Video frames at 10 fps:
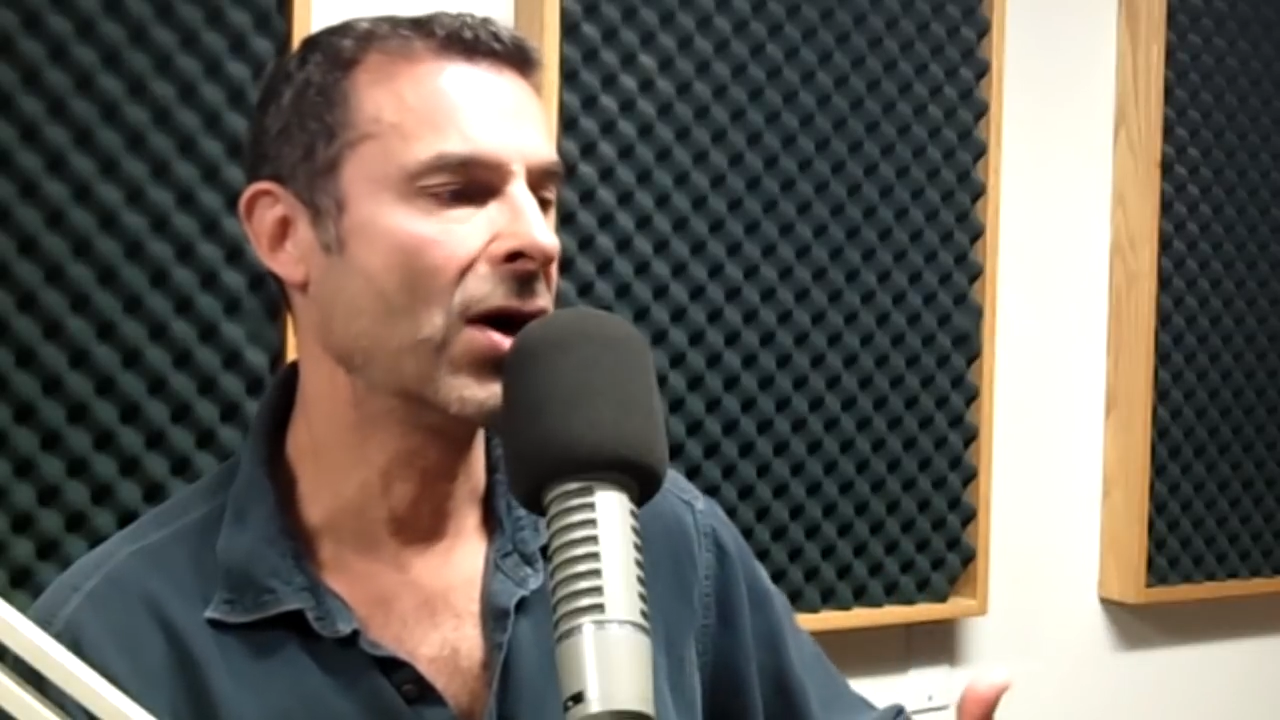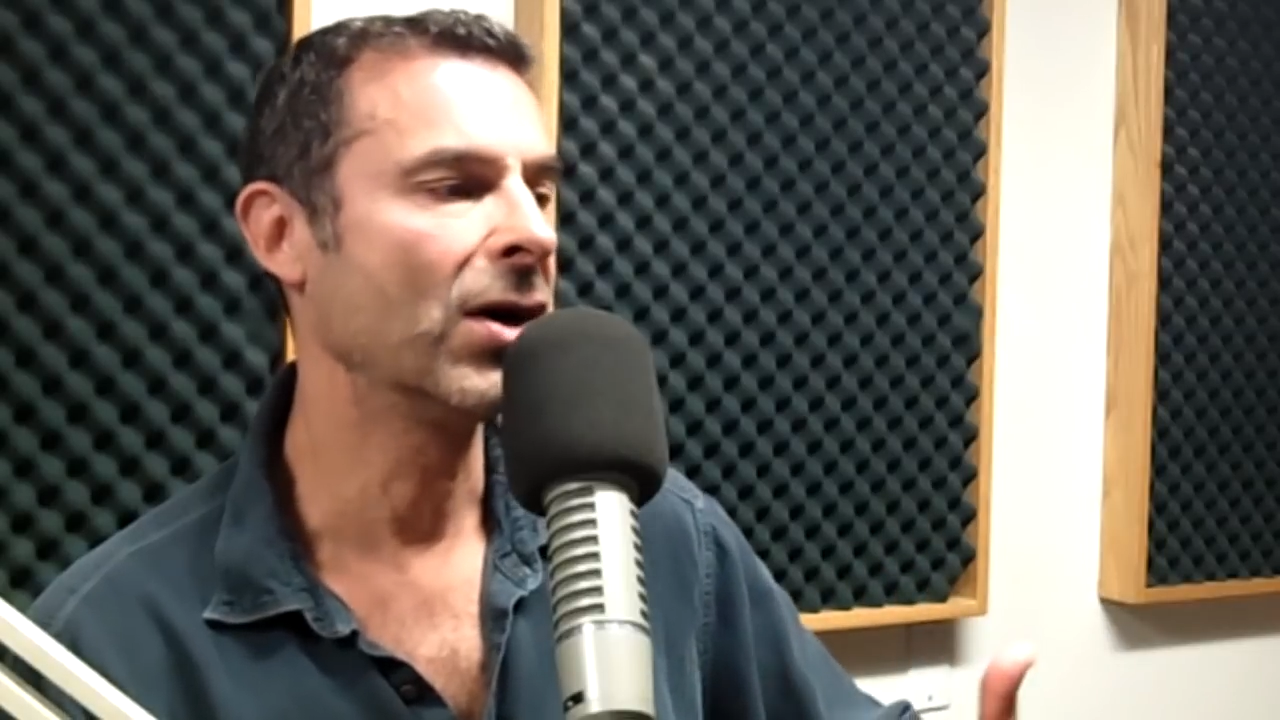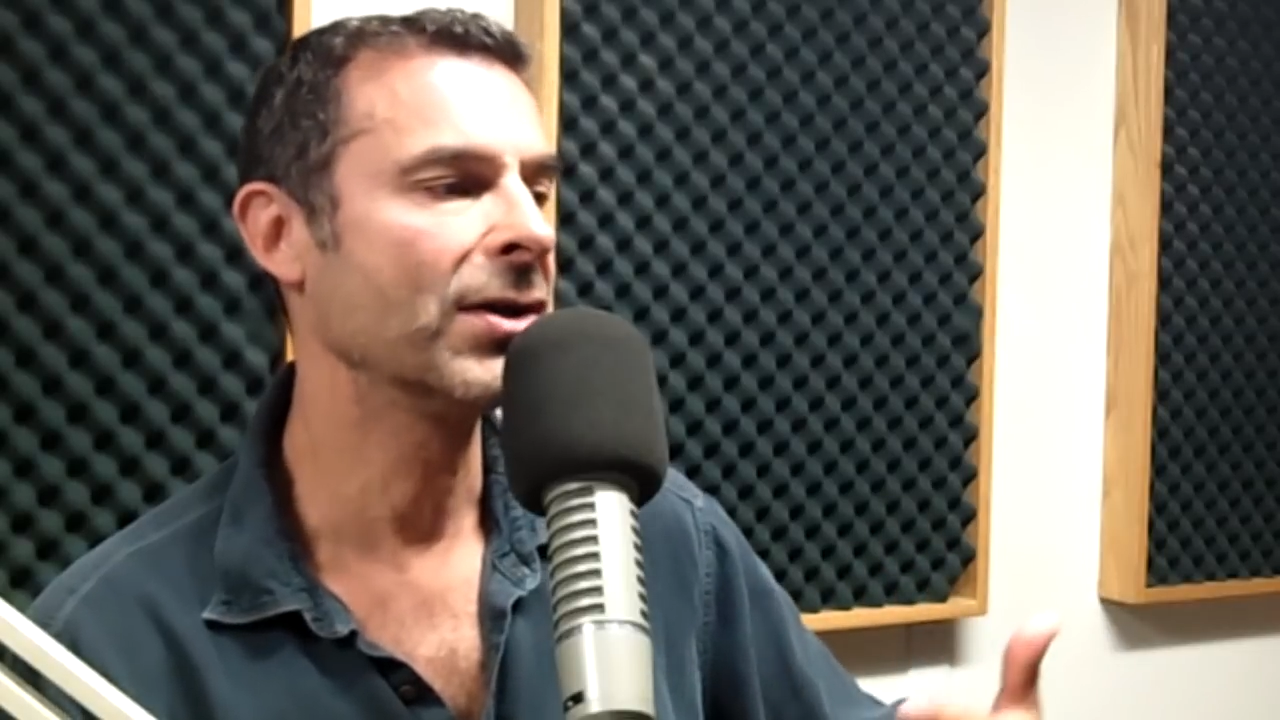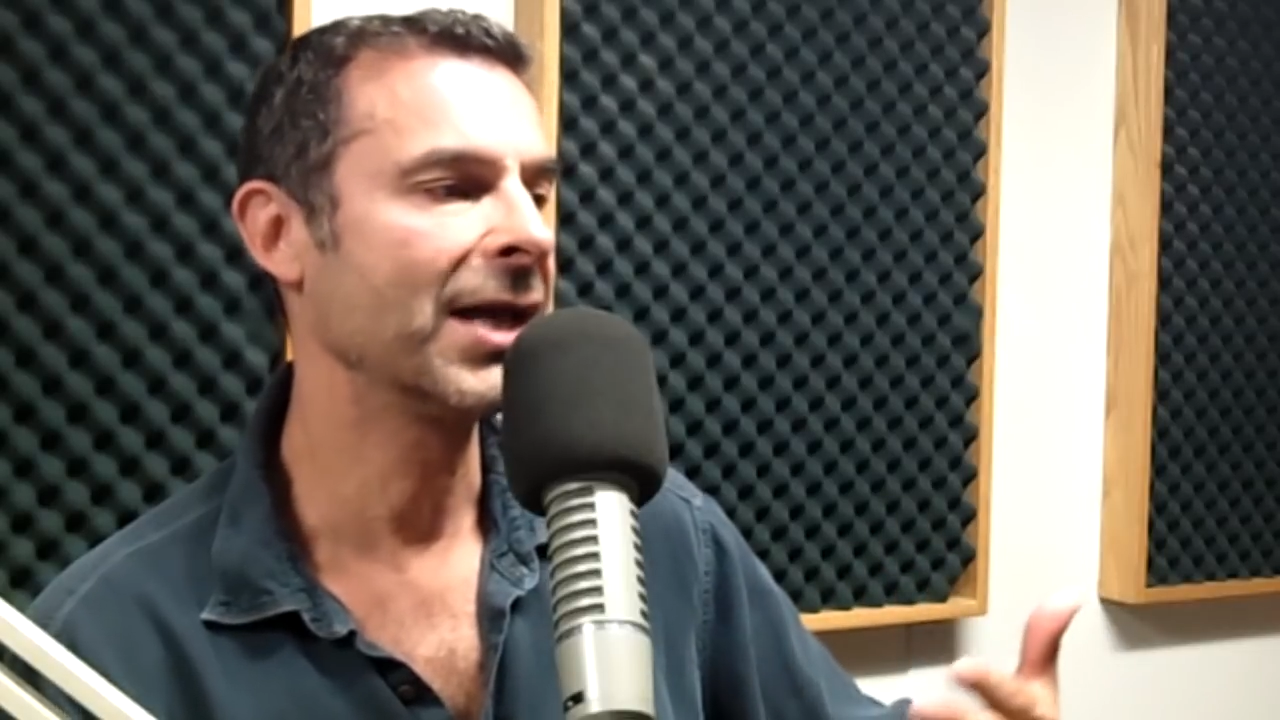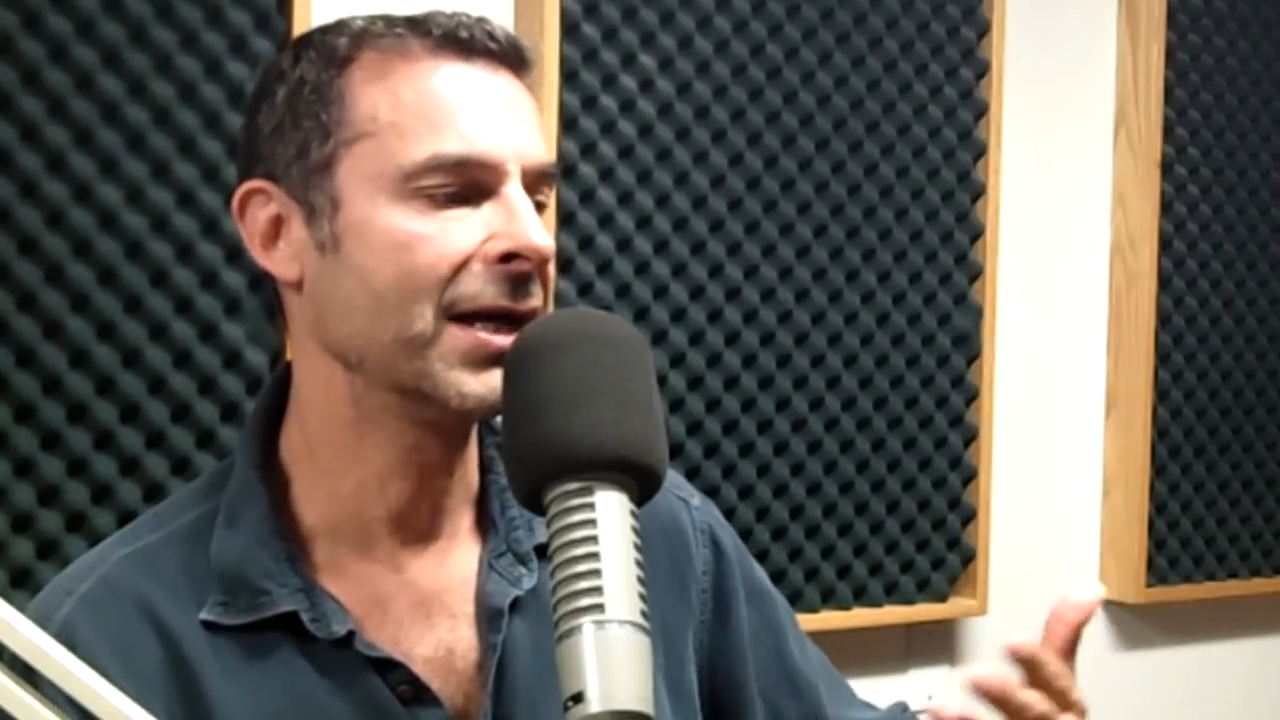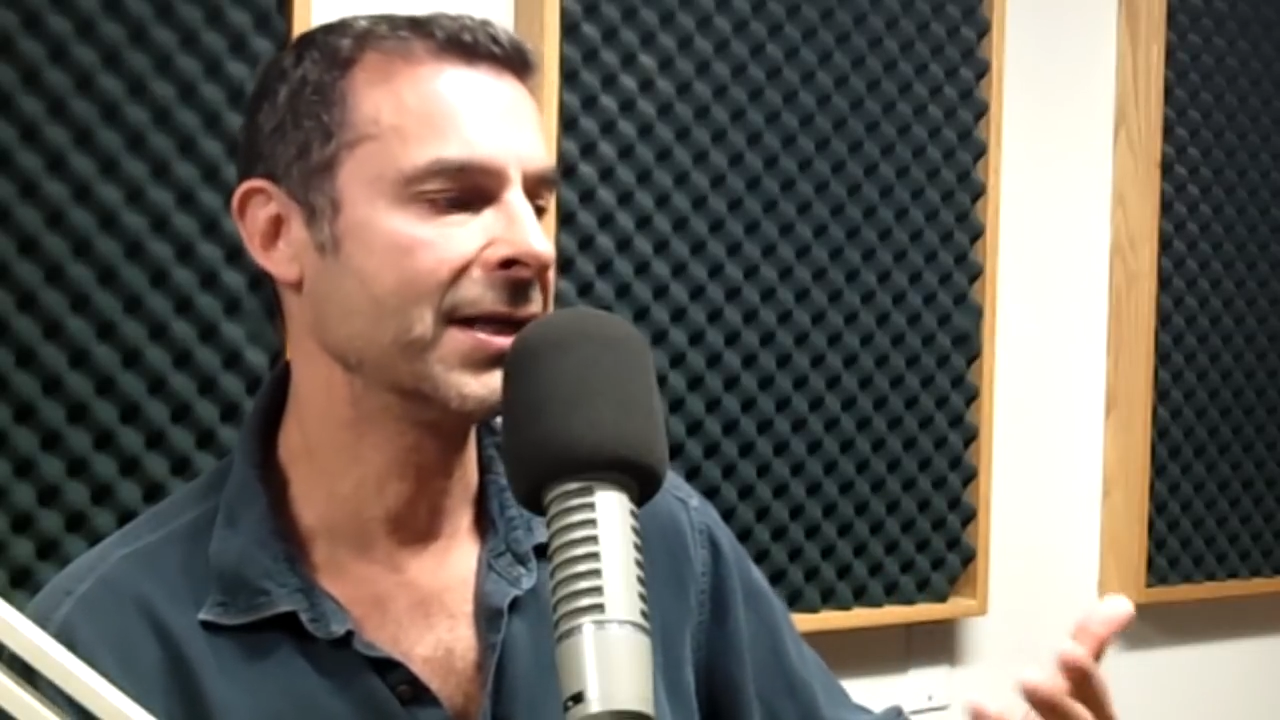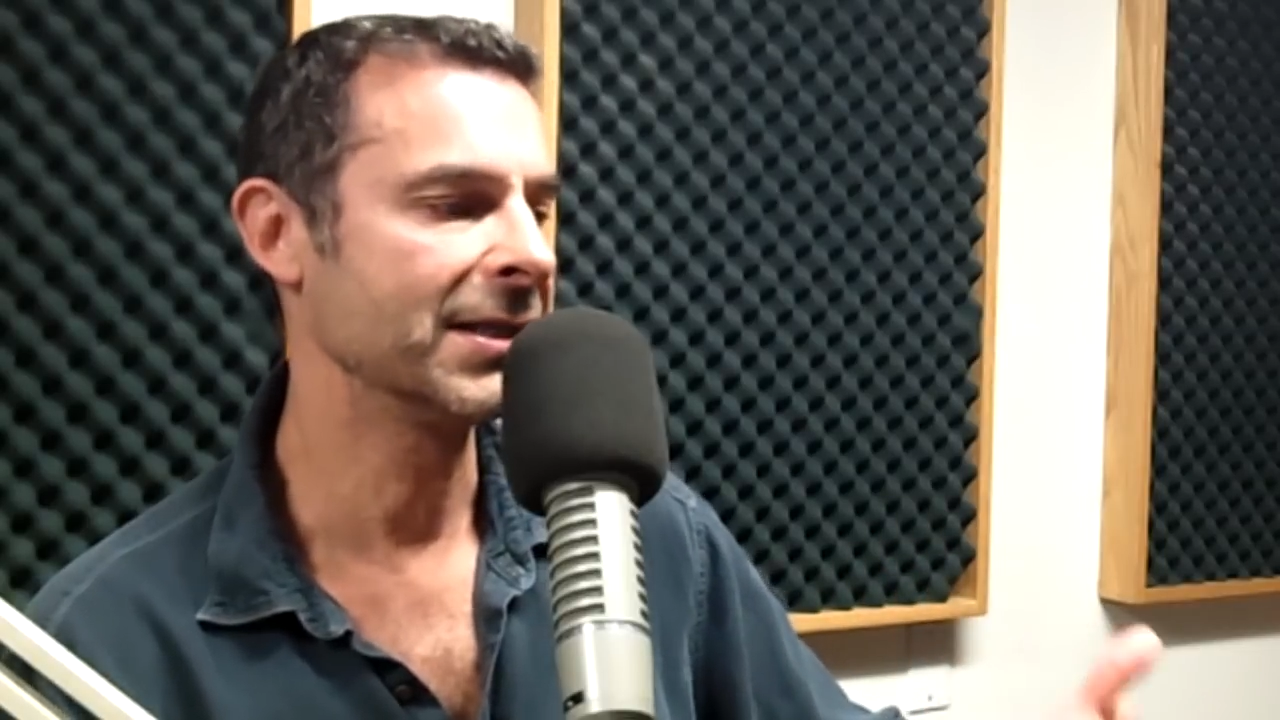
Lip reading: all that